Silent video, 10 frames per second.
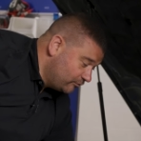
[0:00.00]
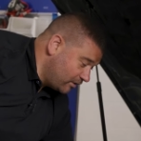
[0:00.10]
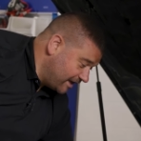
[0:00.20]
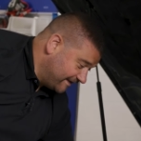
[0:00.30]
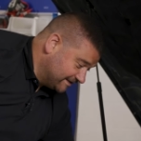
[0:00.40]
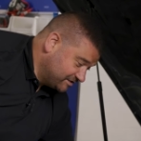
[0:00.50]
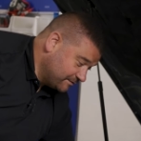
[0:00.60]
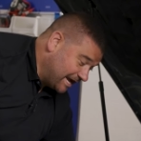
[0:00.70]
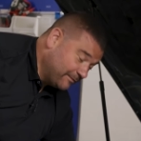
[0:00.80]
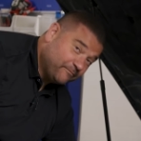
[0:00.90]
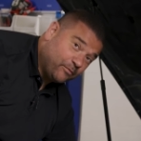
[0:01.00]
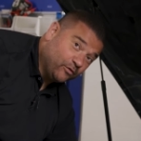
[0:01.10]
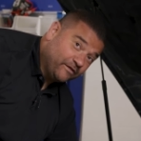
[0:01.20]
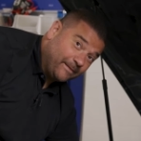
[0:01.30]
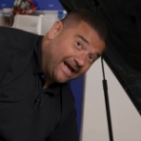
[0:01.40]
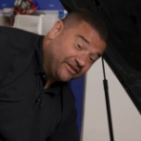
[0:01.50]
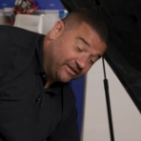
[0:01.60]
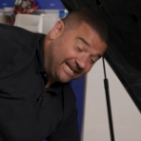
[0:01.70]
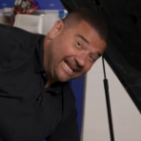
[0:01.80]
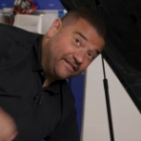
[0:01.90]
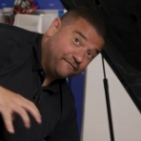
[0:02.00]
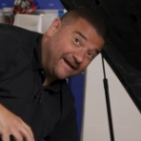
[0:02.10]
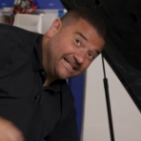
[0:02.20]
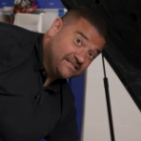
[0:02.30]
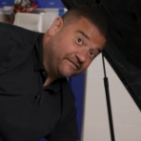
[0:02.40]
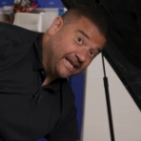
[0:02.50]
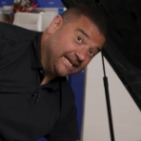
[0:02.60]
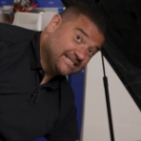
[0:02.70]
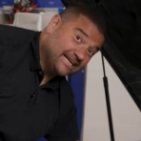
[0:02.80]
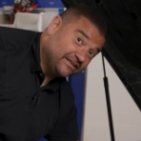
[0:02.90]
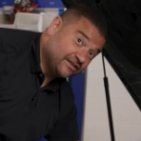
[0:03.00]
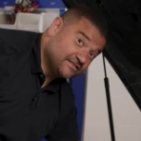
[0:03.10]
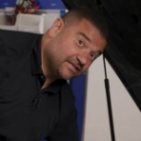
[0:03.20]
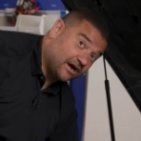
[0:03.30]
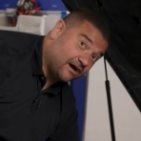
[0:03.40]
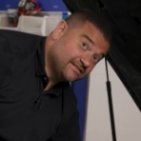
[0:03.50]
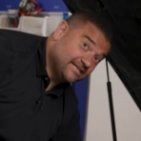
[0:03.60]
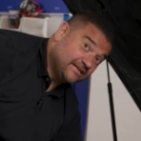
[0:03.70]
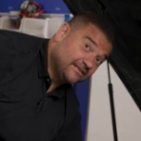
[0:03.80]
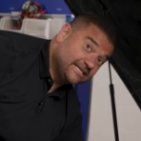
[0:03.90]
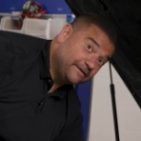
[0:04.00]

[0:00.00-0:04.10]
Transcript: Right then, so now we've pulled it back. You can hear the fans have kicked in because the car's in a